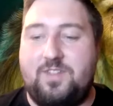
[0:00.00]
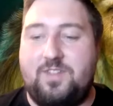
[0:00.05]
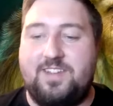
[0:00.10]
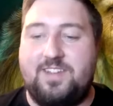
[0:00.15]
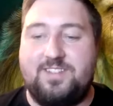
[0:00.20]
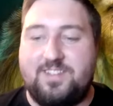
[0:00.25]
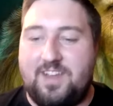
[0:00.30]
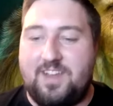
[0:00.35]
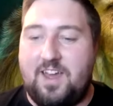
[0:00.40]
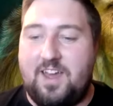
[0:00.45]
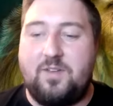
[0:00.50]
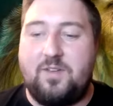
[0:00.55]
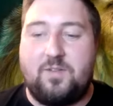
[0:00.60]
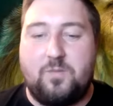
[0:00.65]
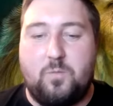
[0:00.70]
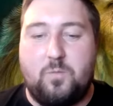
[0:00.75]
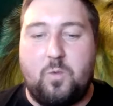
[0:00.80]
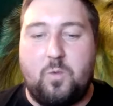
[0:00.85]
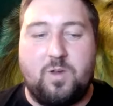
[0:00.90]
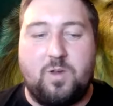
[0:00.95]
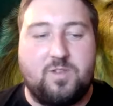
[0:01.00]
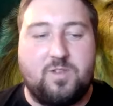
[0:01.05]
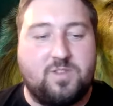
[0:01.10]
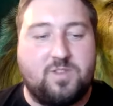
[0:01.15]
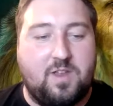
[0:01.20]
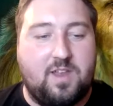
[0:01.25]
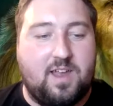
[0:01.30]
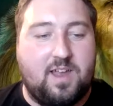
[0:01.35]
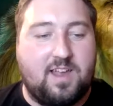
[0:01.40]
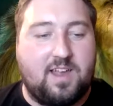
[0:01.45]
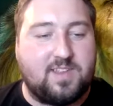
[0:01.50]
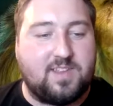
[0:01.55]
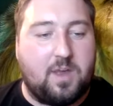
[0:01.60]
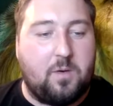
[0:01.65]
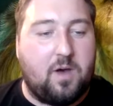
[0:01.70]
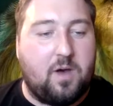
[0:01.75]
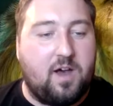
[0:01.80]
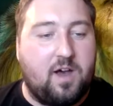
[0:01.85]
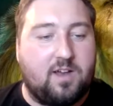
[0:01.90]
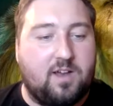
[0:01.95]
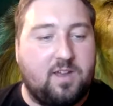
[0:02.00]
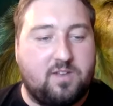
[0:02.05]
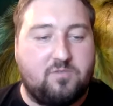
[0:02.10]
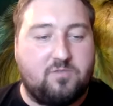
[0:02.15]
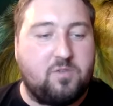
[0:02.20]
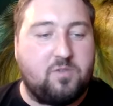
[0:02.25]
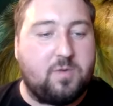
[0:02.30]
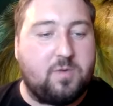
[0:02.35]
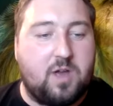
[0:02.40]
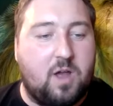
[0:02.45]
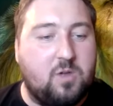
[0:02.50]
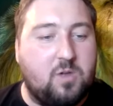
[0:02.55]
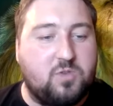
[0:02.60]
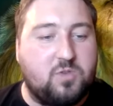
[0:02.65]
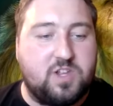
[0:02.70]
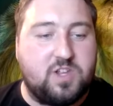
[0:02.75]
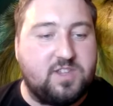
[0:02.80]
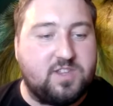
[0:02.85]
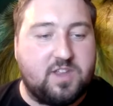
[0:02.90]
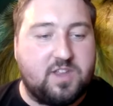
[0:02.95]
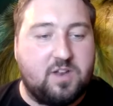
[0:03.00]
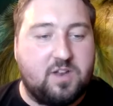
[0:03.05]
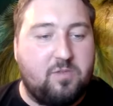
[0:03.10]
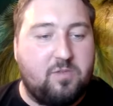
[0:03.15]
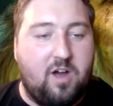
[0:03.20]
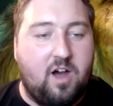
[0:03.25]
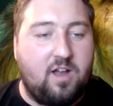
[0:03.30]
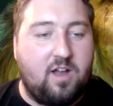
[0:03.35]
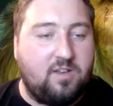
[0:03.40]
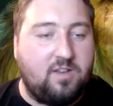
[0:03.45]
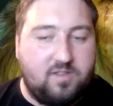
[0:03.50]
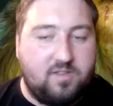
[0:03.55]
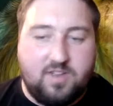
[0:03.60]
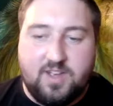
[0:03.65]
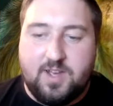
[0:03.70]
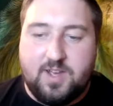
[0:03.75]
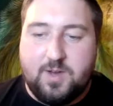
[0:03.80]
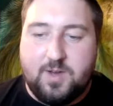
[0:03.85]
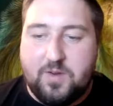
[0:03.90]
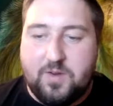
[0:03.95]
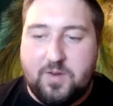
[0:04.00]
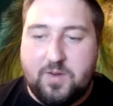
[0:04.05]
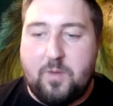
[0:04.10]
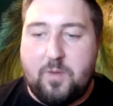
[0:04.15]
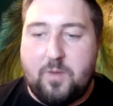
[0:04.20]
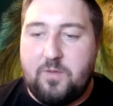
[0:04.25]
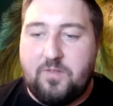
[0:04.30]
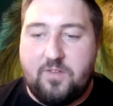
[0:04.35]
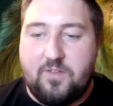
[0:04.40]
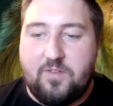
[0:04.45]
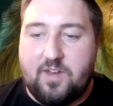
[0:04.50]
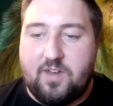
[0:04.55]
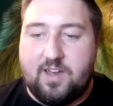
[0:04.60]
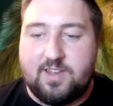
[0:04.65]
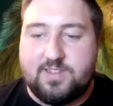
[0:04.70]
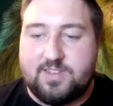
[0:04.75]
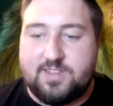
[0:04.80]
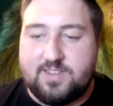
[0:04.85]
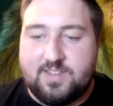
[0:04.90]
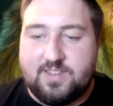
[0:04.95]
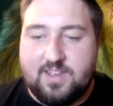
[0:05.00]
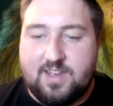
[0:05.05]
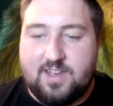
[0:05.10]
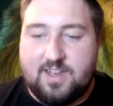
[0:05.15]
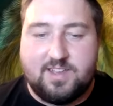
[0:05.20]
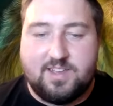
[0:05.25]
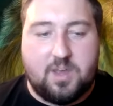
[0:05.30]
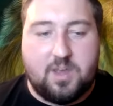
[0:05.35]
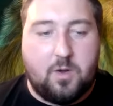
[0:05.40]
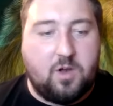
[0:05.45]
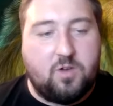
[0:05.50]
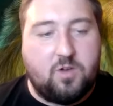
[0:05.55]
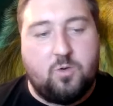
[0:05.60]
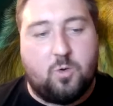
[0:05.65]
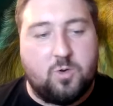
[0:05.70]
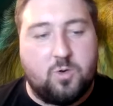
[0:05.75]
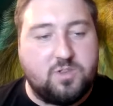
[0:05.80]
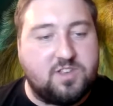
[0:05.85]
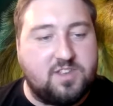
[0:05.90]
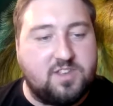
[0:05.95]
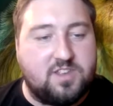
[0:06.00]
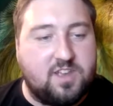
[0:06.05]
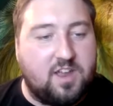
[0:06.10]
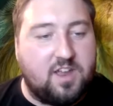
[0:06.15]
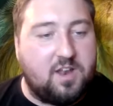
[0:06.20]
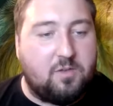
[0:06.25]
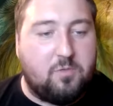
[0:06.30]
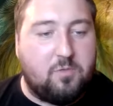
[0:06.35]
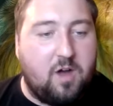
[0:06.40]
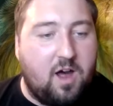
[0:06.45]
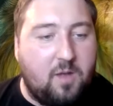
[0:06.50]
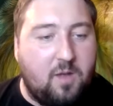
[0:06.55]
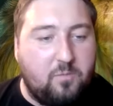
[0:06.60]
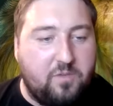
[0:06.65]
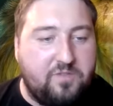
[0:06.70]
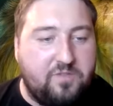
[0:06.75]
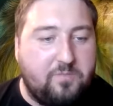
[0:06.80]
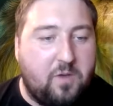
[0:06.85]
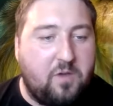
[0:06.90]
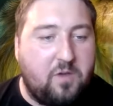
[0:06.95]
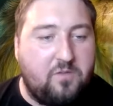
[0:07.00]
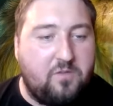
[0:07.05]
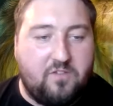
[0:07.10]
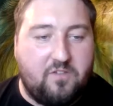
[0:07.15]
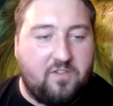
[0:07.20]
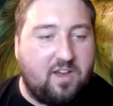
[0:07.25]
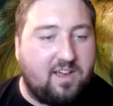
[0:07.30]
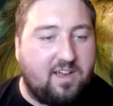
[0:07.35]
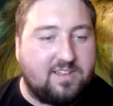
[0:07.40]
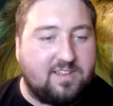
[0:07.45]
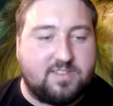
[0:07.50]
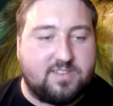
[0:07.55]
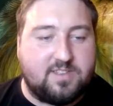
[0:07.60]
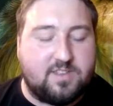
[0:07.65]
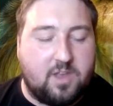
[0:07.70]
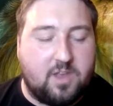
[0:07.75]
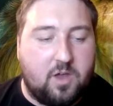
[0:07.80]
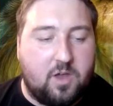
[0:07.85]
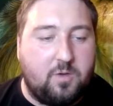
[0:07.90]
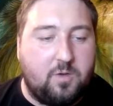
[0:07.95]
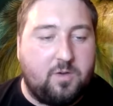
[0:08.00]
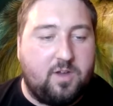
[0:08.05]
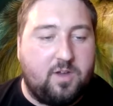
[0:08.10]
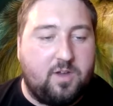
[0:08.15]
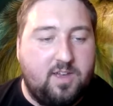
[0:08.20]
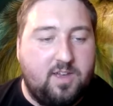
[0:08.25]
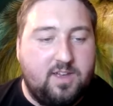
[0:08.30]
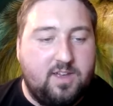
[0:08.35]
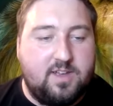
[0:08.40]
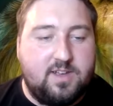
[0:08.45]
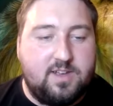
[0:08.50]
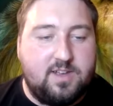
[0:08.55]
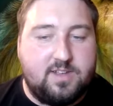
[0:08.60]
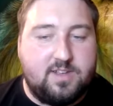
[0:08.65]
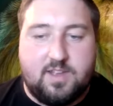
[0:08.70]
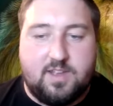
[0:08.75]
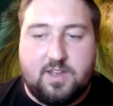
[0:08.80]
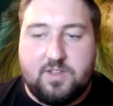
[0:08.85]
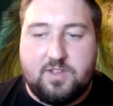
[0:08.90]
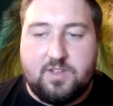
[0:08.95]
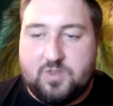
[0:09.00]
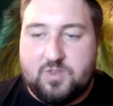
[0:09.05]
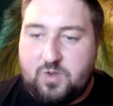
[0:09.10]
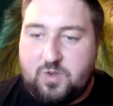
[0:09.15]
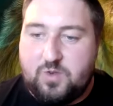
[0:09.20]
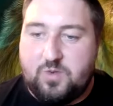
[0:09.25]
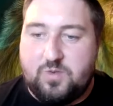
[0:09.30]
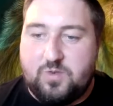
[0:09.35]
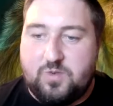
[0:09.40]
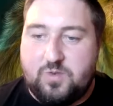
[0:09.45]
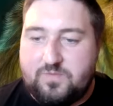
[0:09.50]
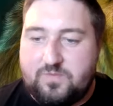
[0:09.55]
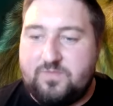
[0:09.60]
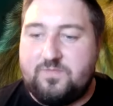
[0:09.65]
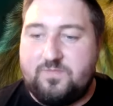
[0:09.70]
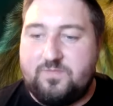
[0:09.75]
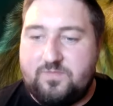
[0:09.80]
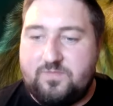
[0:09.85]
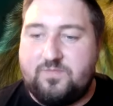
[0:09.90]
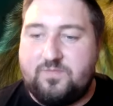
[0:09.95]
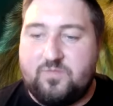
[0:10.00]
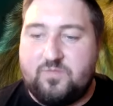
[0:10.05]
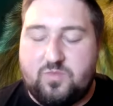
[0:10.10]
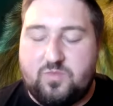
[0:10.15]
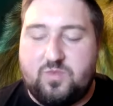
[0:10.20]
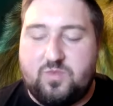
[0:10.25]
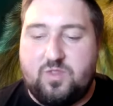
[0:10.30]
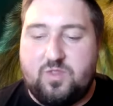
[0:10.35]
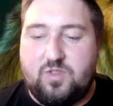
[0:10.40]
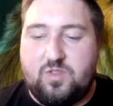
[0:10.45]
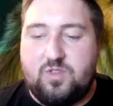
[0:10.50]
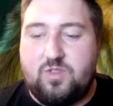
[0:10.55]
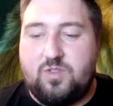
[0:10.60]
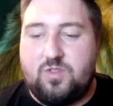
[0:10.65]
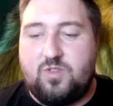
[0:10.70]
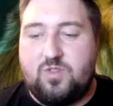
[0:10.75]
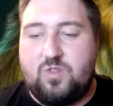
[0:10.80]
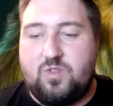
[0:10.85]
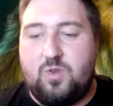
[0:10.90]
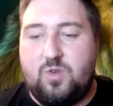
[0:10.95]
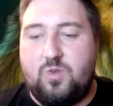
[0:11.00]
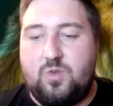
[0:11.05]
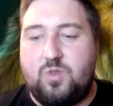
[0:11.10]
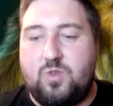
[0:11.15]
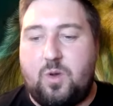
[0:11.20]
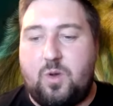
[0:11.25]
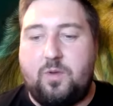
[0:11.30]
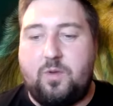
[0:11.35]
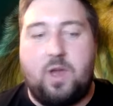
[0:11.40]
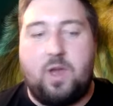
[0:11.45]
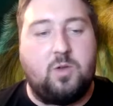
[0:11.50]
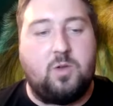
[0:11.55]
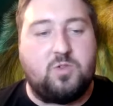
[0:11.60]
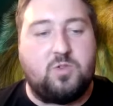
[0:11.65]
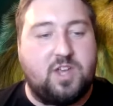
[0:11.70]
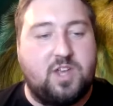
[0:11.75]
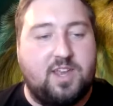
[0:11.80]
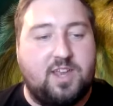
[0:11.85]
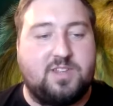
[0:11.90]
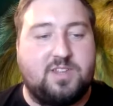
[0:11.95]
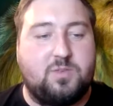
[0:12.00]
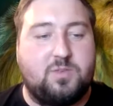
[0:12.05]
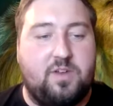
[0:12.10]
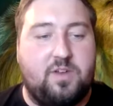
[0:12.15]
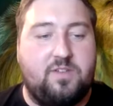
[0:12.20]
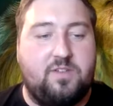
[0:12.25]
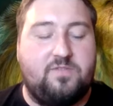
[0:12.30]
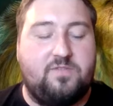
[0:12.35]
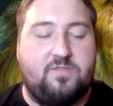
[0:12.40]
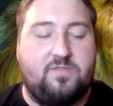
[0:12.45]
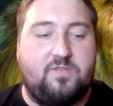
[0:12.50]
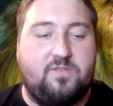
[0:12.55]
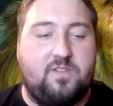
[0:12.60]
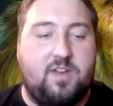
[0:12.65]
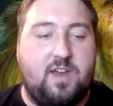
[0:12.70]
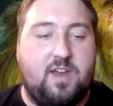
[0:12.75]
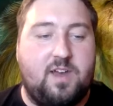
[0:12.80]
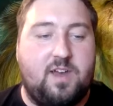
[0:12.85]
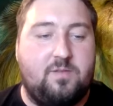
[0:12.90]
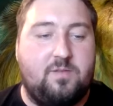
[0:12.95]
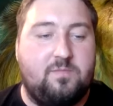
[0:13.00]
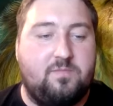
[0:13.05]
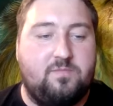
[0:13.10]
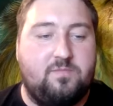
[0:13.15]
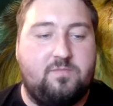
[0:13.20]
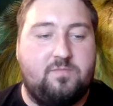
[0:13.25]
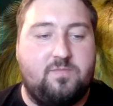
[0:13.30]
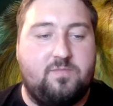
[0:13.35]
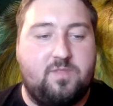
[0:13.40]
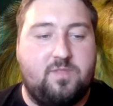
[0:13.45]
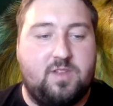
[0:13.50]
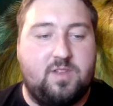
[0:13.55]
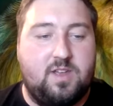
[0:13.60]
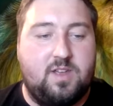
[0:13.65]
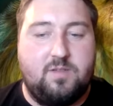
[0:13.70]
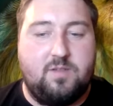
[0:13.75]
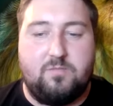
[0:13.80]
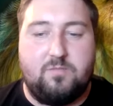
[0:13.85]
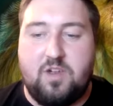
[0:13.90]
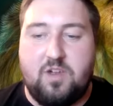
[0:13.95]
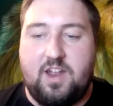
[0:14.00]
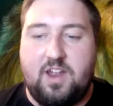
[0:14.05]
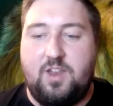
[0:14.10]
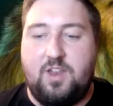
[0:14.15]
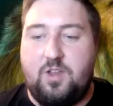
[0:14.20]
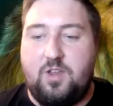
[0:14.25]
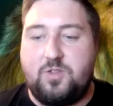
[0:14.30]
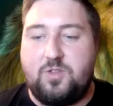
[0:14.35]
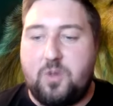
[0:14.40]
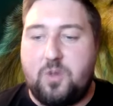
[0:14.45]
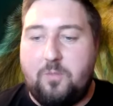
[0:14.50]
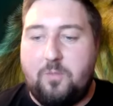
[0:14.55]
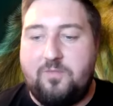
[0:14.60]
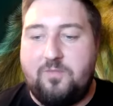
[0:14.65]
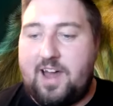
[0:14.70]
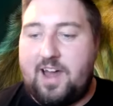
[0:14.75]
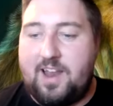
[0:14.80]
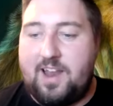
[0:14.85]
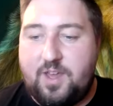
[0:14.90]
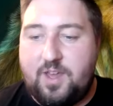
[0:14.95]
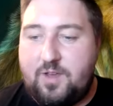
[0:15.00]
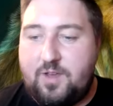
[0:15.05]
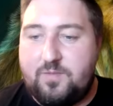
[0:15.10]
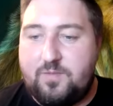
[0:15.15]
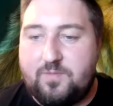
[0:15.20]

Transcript: that's like what's good. That's how our group coaching is going to run with both of us. So our courses are going to run with both of us. So it's like two two top coaches with um, bringing you top value,